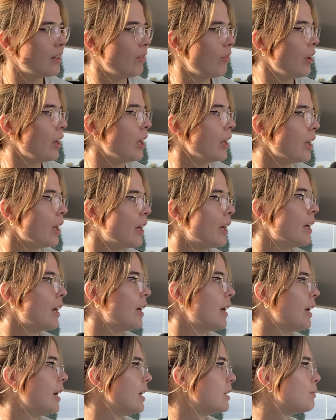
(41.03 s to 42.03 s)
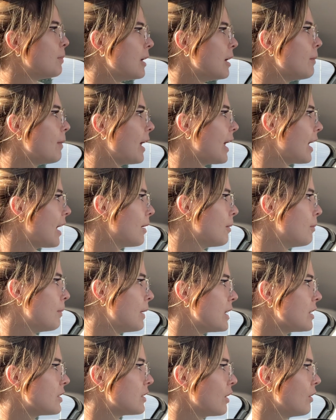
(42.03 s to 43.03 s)
I think it's been a bit hit and
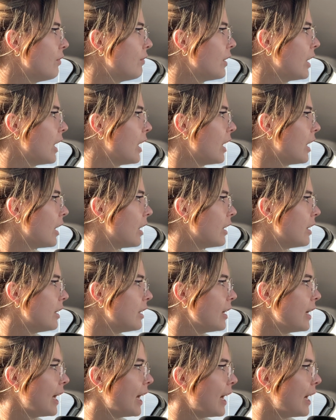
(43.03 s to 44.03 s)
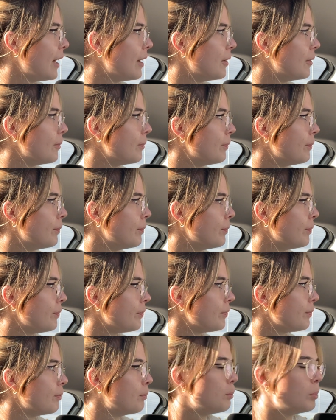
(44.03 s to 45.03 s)
miss so far,
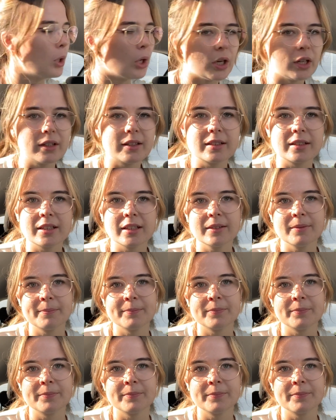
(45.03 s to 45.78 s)
but